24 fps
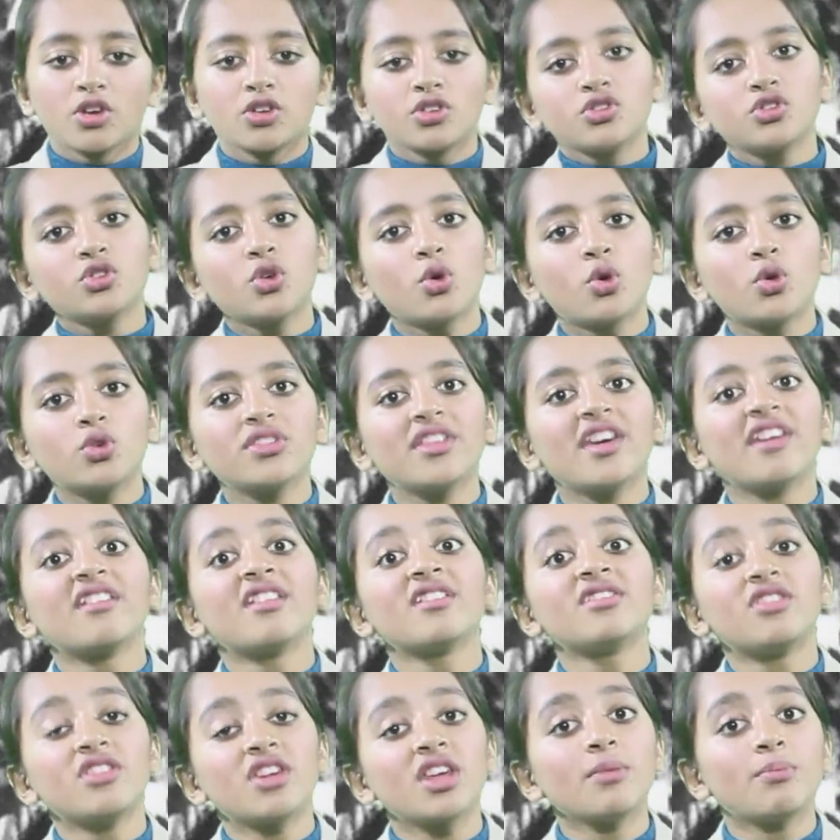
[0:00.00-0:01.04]
So there
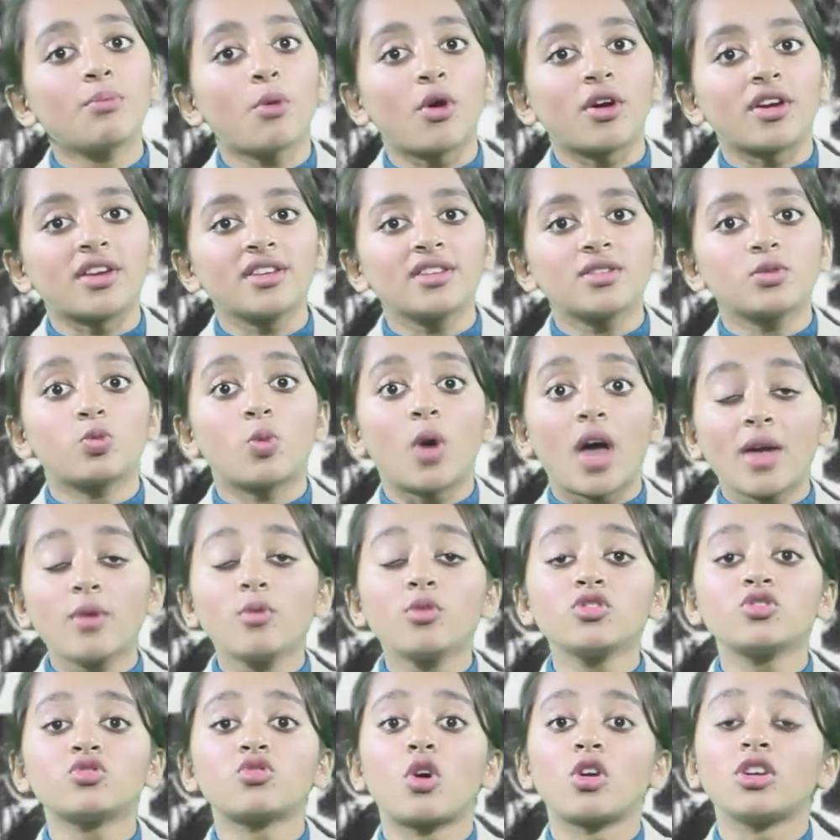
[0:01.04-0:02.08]
are 3 points why
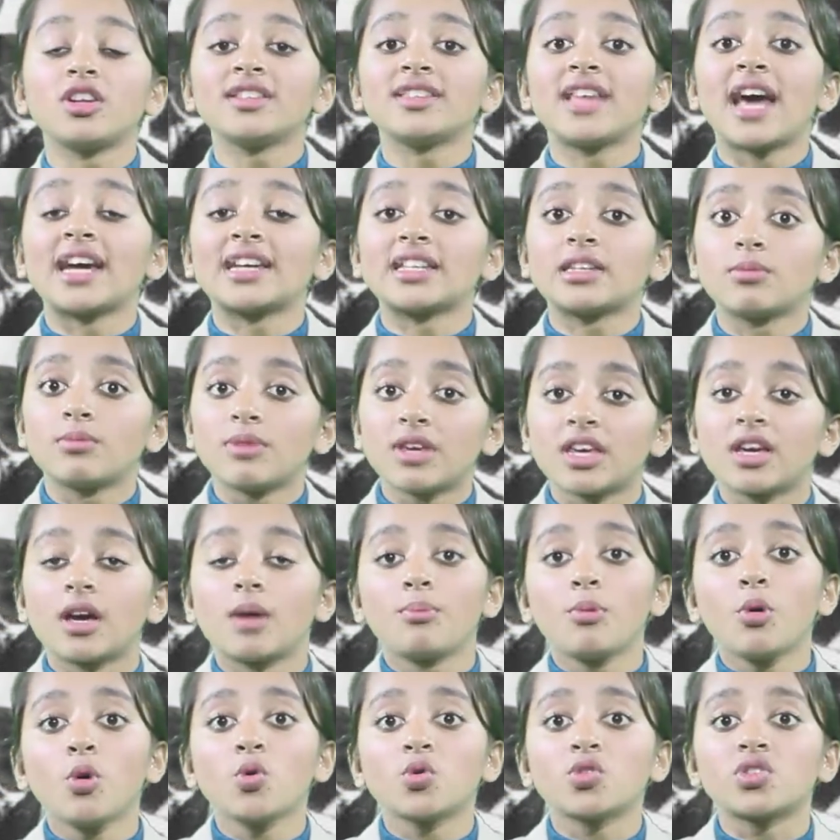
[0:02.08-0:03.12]
was Rowlatt Act being
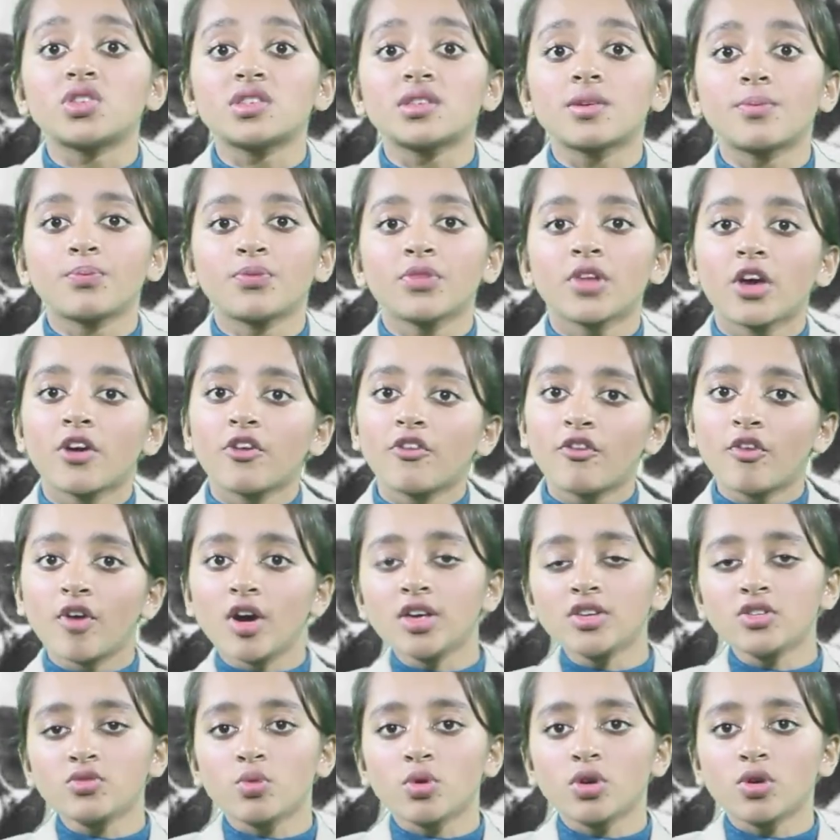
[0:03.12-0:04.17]
opposed.
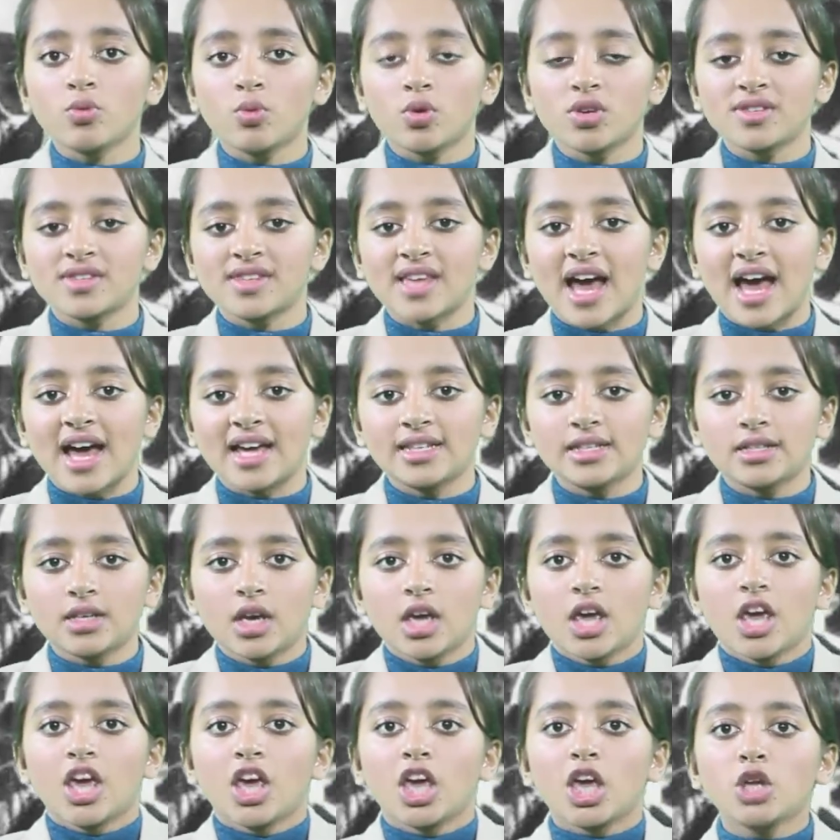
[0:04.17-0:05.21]
First one was that
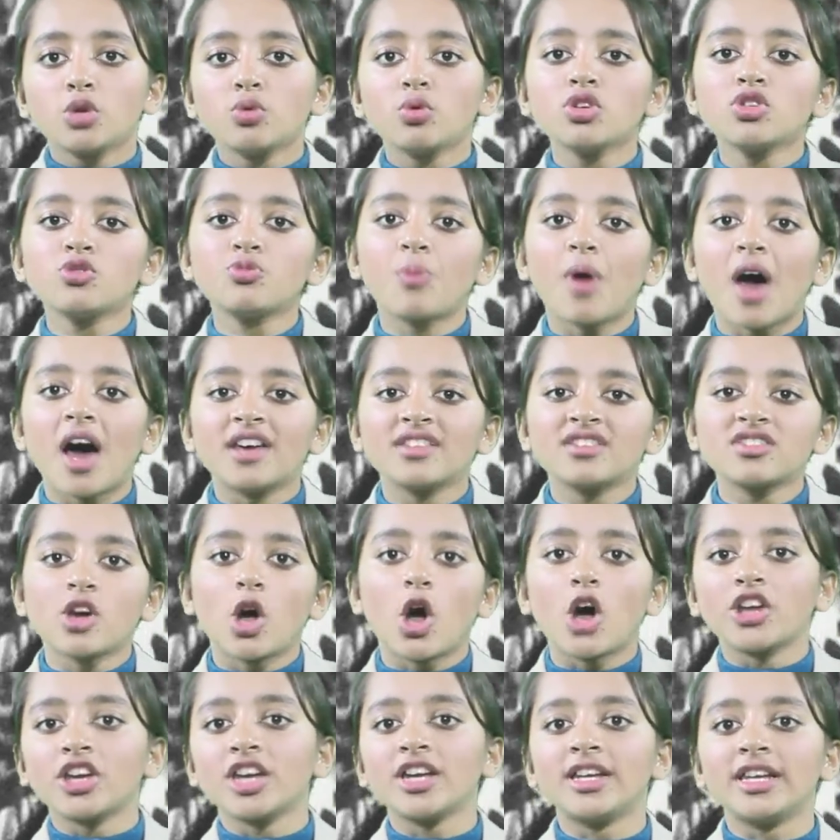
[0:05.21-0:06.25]
it was passed
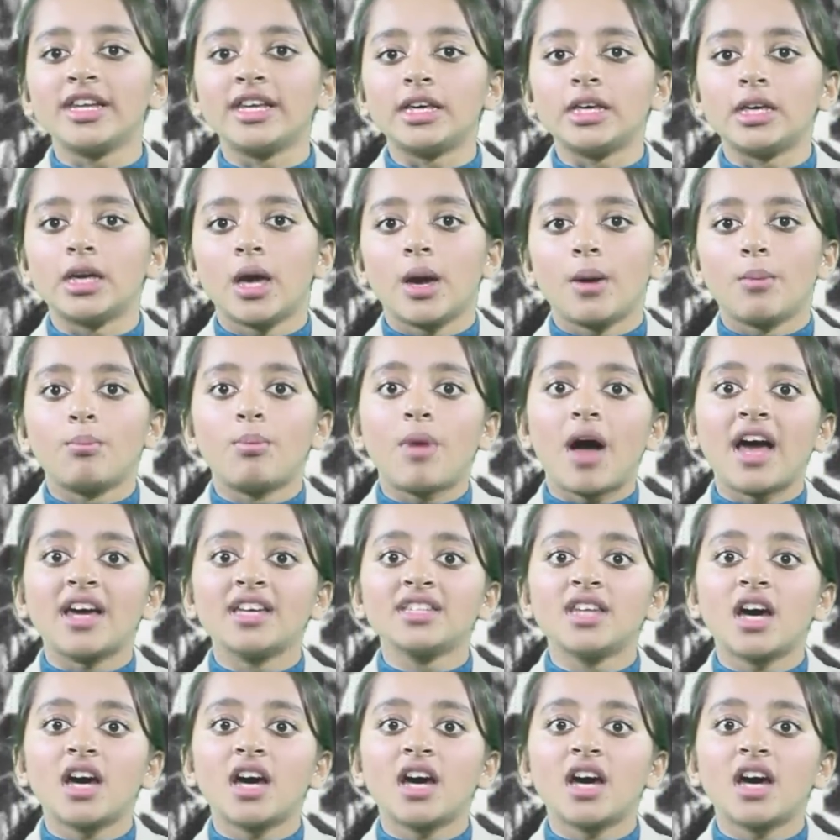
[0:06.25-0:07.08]
hurriedly by